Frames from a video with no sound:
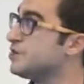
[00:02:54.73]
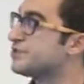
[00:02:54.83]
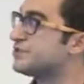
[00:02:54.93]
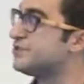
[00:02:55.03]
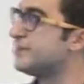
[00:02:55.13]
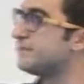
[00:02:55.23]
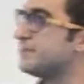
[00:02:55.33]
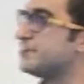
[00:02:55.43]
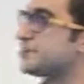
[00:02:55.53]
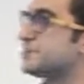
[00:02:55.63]
So two
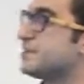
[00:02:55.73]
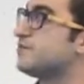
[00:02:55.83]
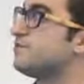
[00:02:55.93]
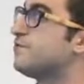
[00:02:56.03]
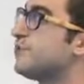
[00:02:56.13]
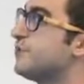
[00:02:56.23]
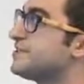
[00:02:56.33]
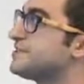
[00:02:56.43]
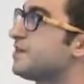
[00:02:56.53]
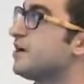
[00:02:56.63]
definitions here before we
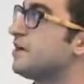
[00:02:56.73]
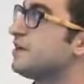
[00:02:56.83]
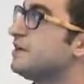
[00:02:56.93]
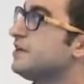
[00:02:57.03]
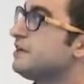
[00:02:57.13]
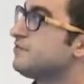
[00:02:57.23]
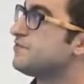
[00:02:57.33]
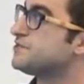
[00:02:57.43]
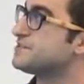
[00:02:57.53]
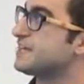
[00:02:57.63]
start.
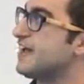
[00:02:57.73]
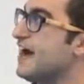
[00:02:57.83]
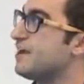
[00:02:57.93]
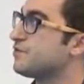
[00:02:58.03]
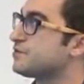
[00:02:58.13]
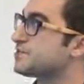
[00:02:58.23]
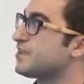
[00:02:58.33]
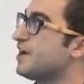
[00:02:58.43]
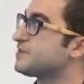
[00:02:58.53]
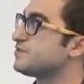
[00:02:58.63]
First is CAC, which is
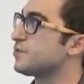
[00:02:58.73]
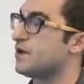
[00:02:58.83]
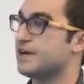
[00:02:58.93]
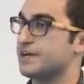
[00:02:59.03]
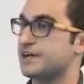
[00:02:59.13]
cost of acquiring a